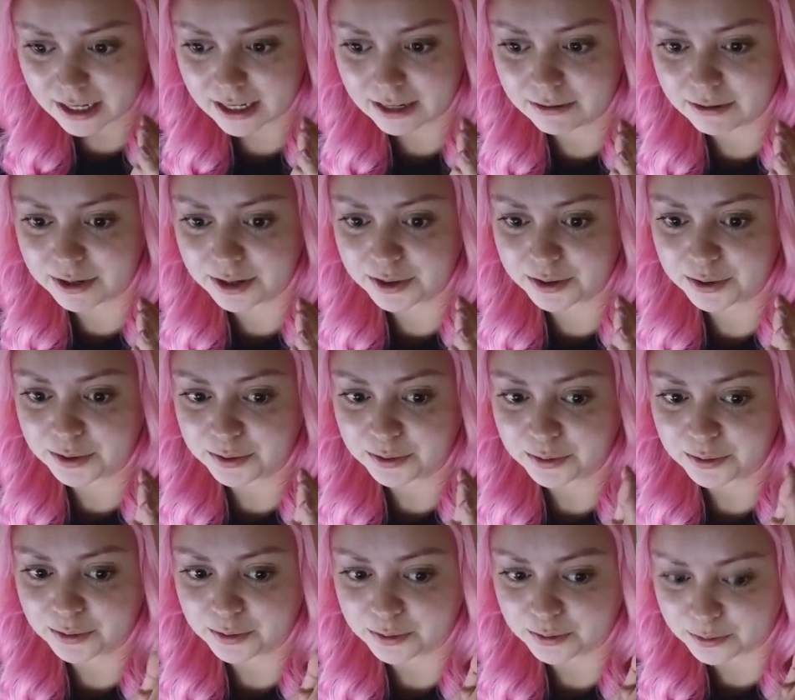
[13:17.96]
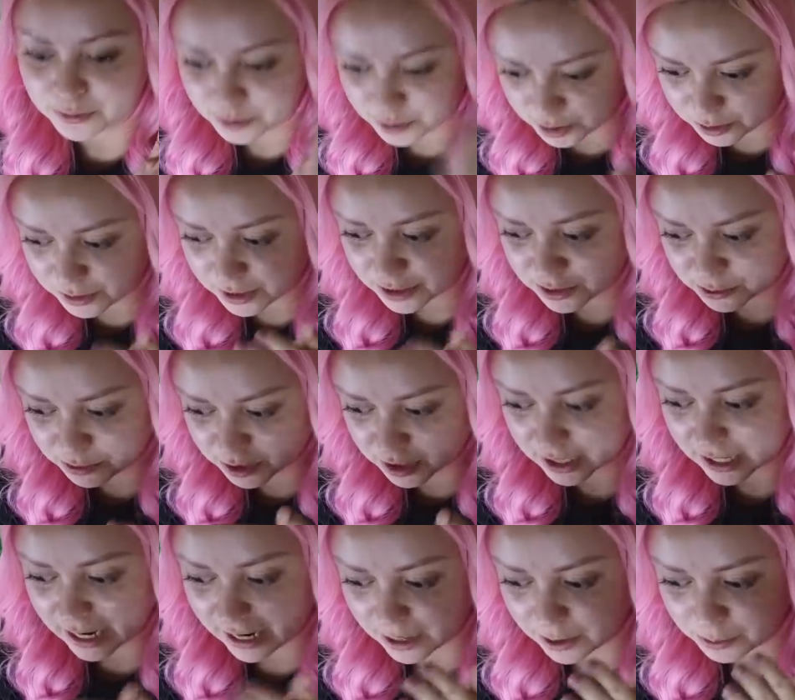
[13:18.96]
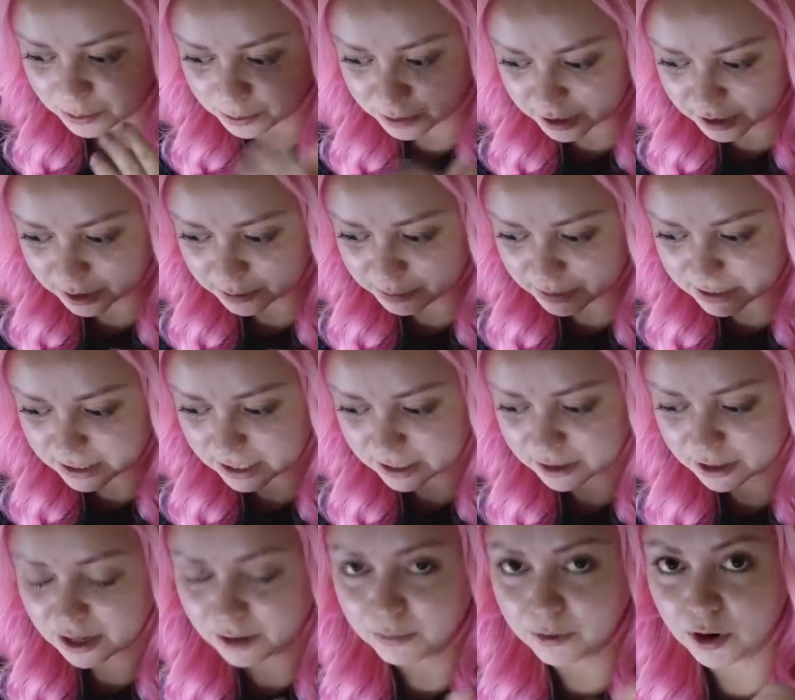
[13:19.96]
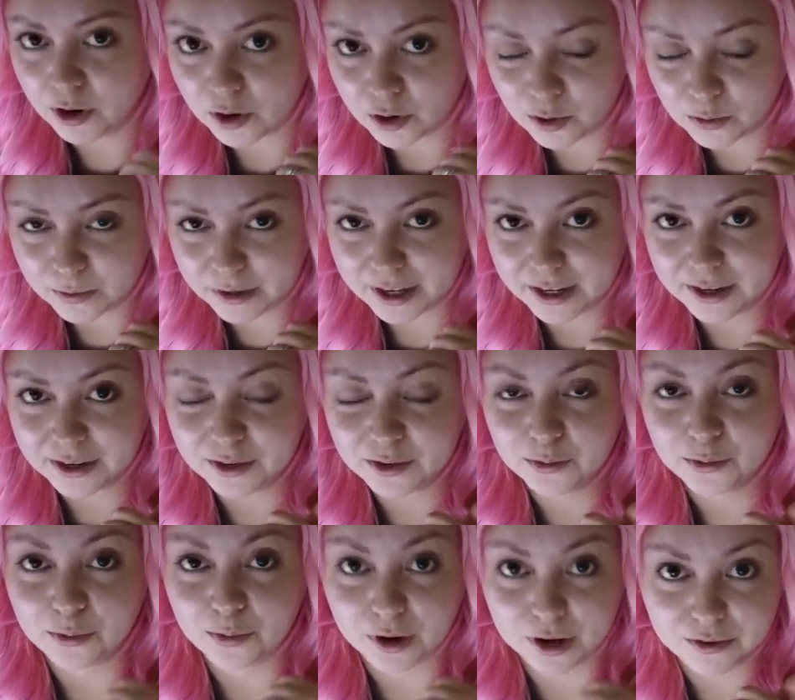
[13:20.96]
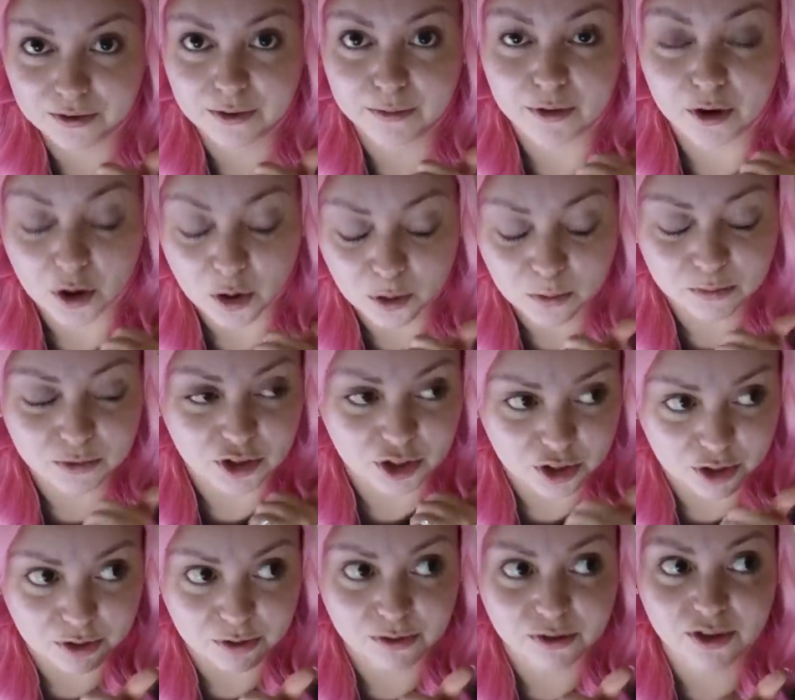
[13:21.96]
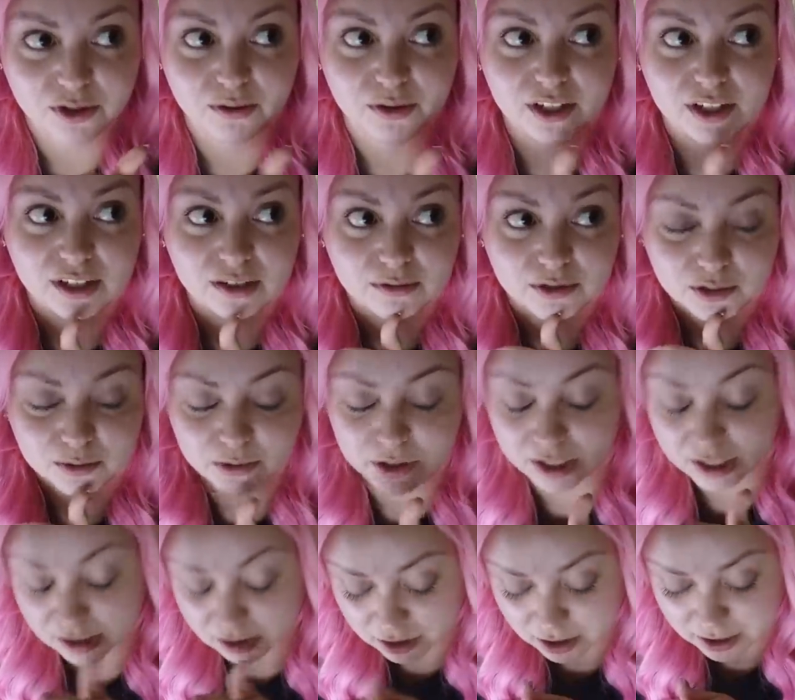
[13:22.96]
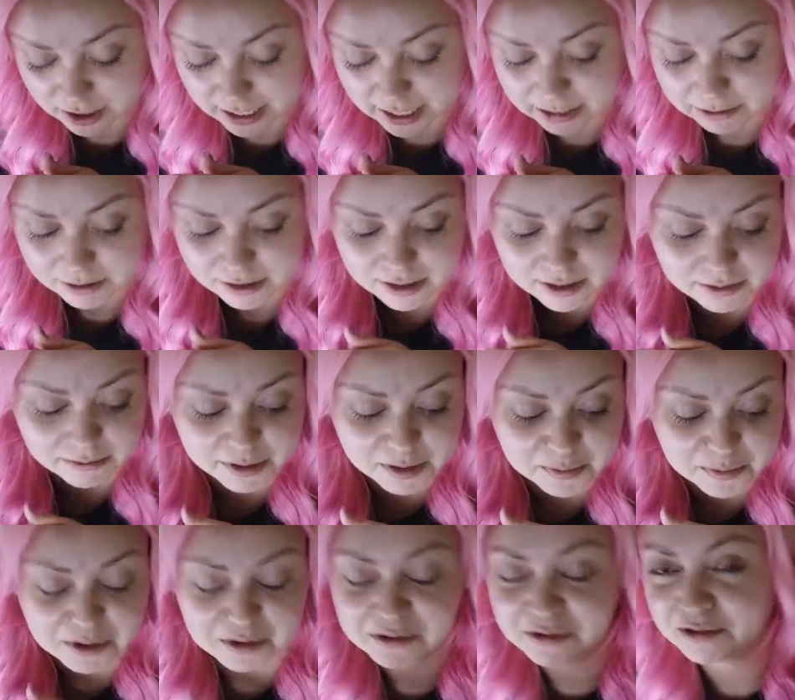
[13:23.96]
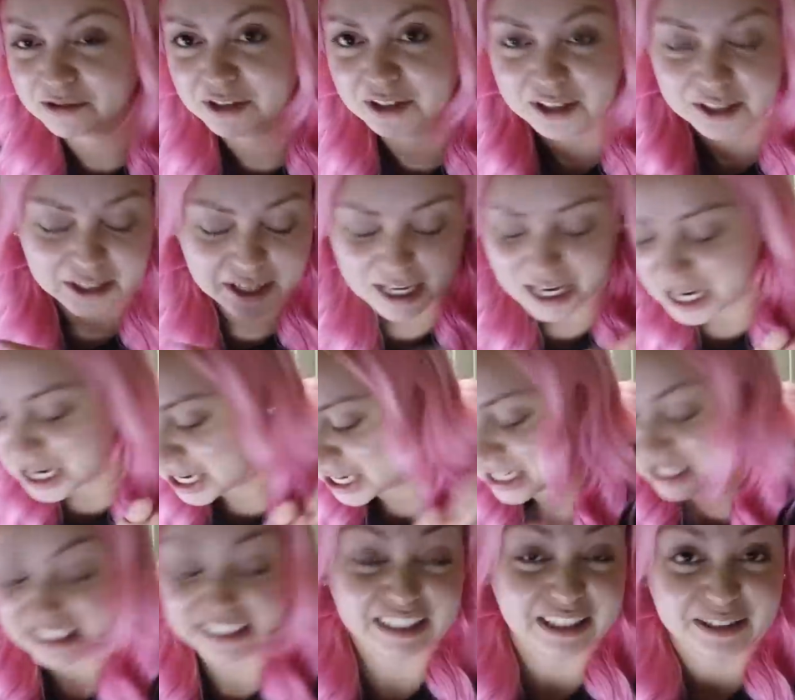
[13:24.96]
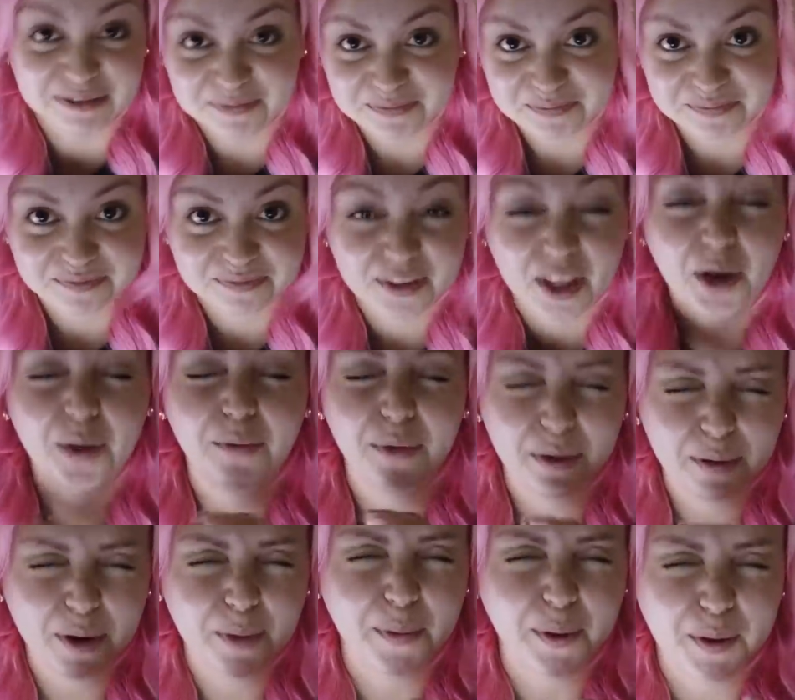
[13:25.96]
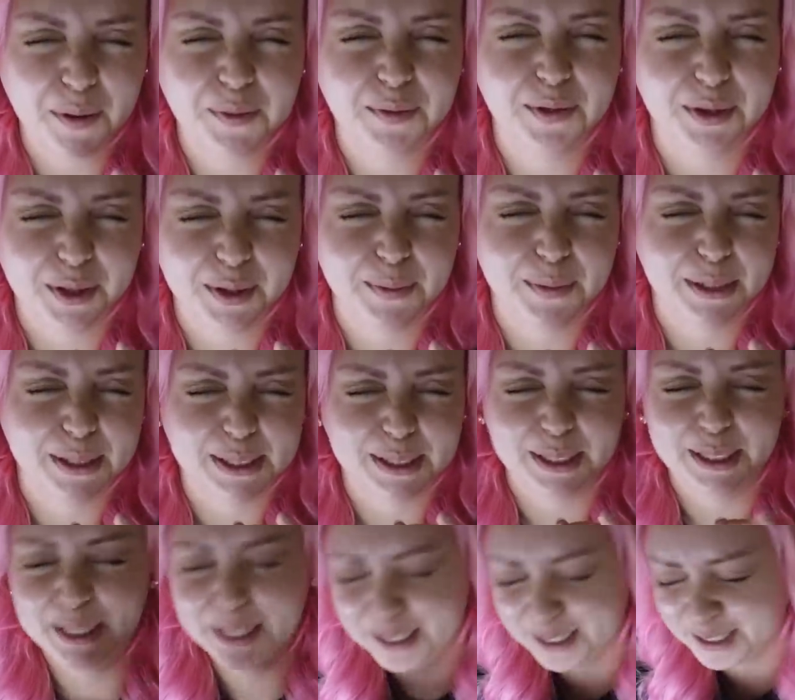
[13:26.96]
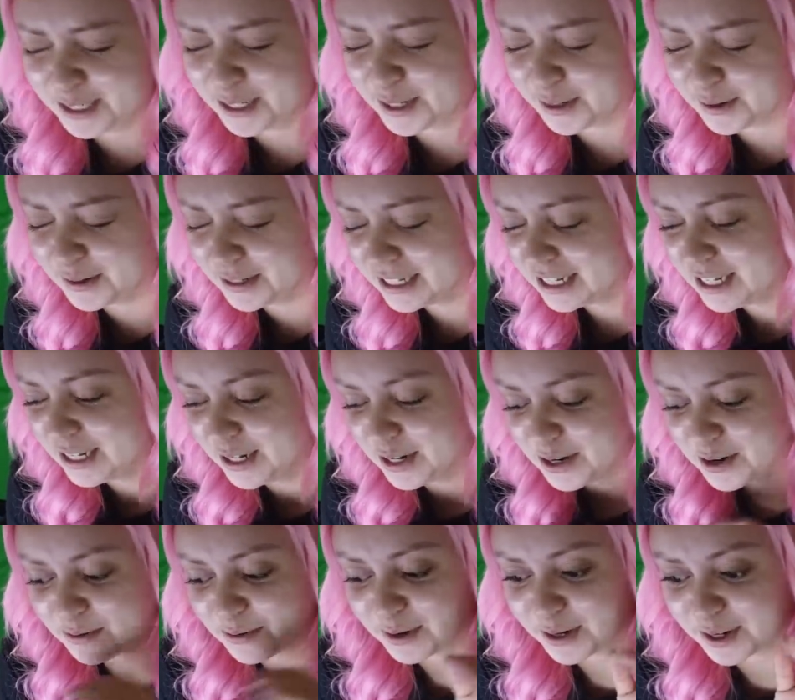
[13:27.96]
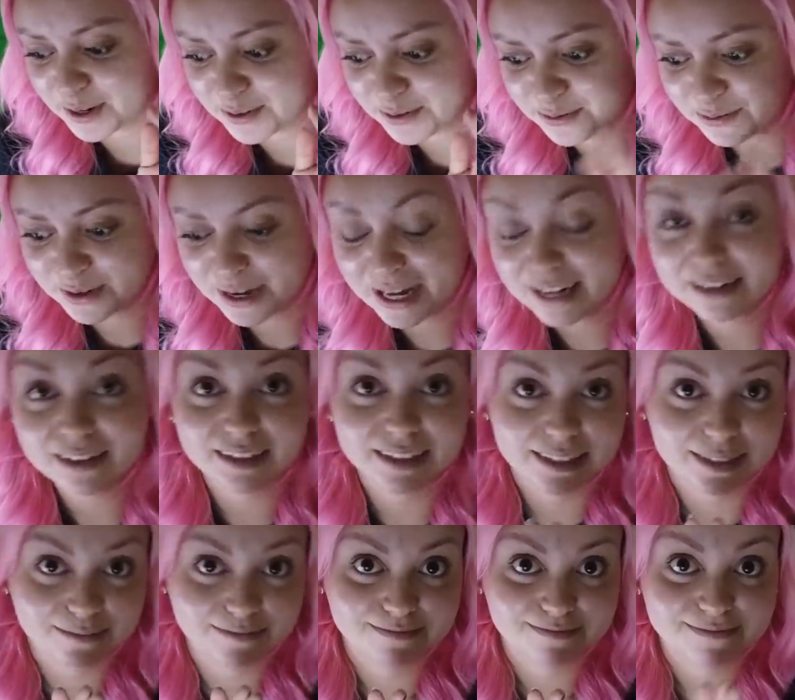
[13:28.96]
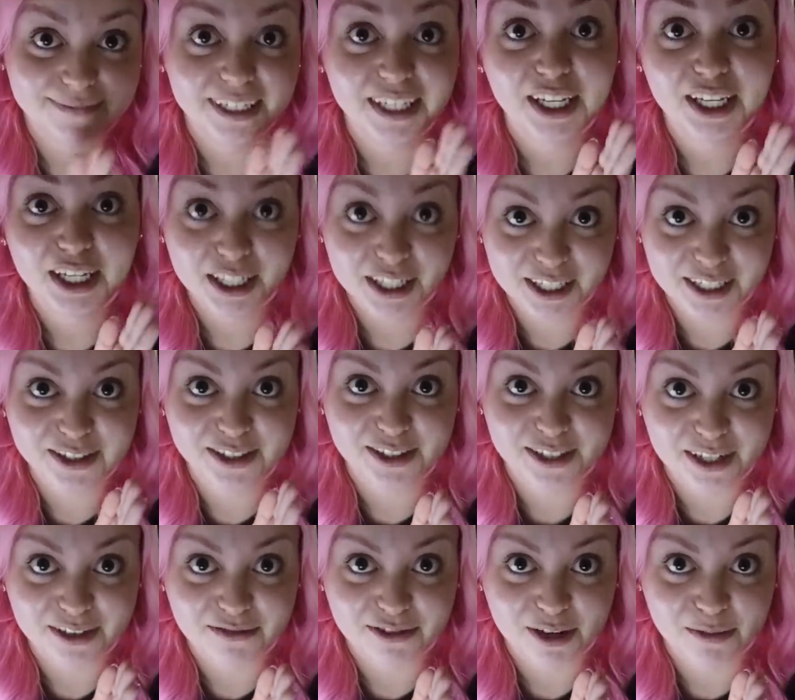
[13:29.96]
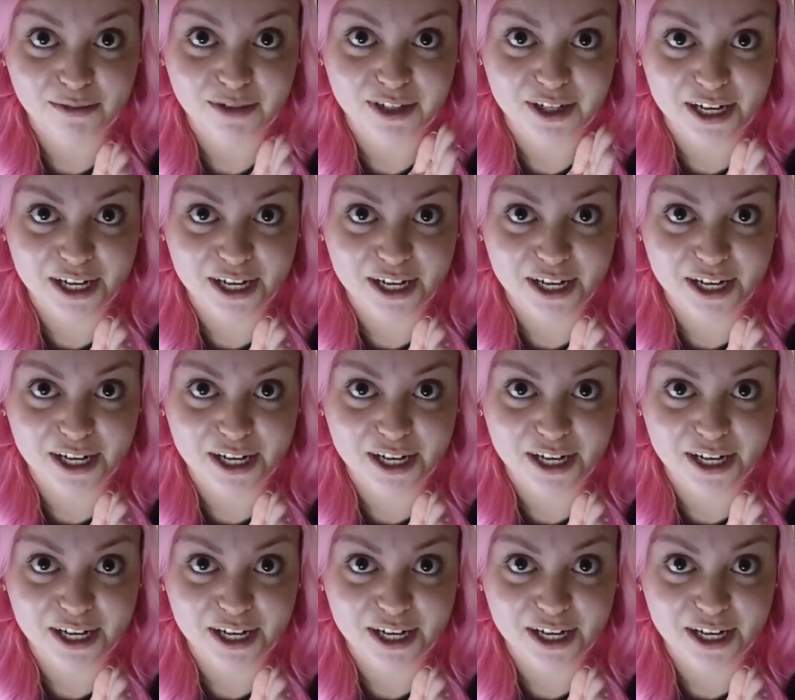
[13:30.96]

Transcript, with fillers: he would do his work at work, but then come home and work from home too. So he was working long hours, and we both just, ugh, we were both really busy. So we're gonna finally clean stuff up